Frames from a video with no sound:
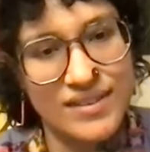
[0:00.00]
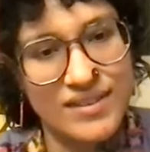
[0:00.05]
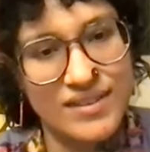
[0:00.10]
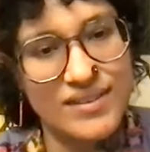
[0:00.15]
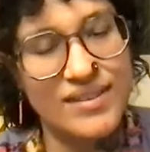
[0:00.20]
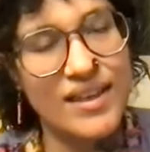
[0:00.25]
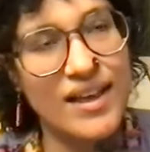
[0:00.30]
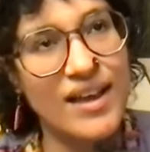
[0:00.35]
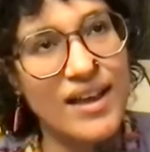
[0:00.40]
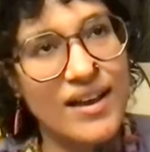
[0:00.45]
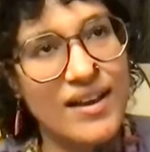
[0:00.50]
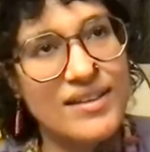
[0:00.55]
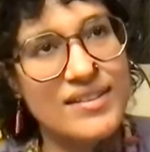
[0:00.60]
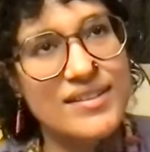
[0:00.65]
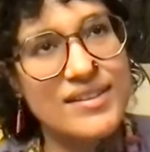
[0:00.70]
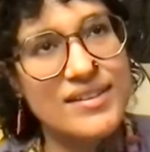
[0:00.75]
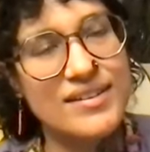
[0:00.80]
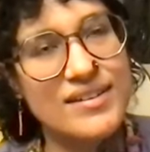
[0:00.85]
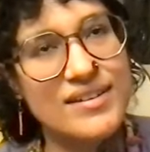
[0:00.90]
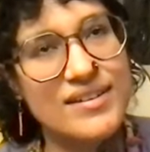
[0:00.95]
Yeah, I
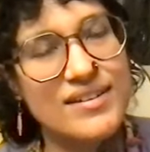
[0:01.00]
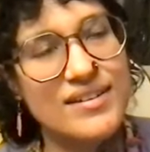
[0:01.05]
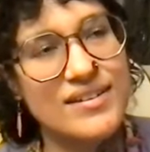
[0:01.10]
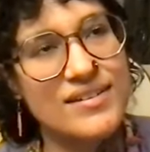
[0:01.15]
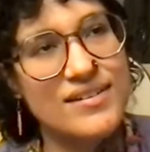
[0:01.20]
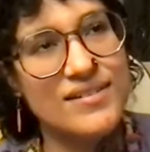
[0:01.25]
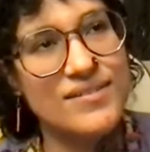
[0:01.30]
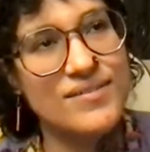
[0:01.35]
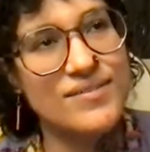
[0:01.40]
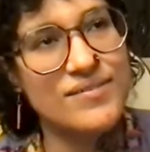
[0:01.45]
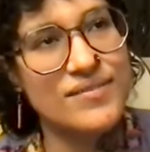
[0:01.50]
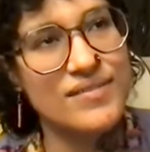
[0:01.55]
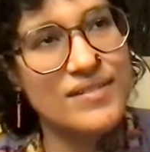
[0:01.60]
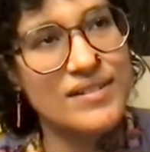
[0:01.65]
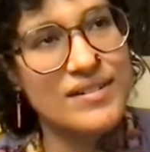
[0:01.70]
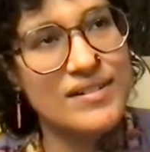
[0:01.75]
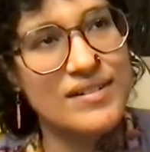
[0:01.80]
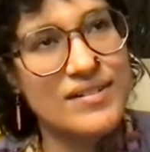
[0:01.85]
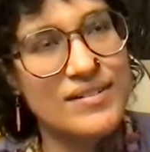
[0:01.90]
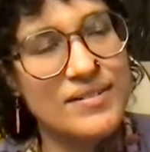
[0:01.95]
think
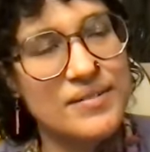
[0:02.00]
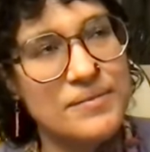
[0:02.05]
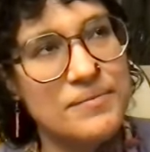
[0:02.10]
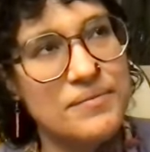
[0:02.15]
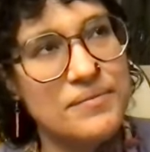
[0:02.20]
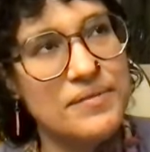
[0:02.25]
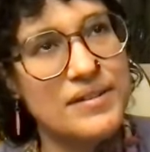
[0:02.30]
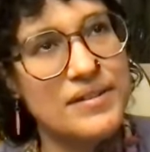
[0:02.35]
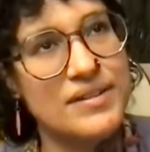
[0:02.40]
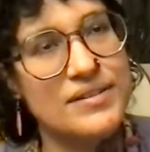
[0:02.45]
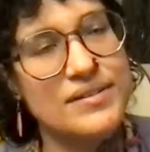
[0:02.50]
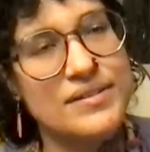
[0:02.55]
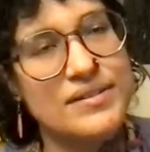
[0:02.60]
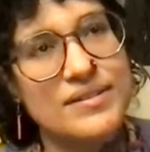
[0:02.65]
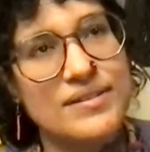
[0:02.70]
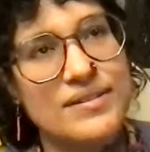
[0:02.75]
it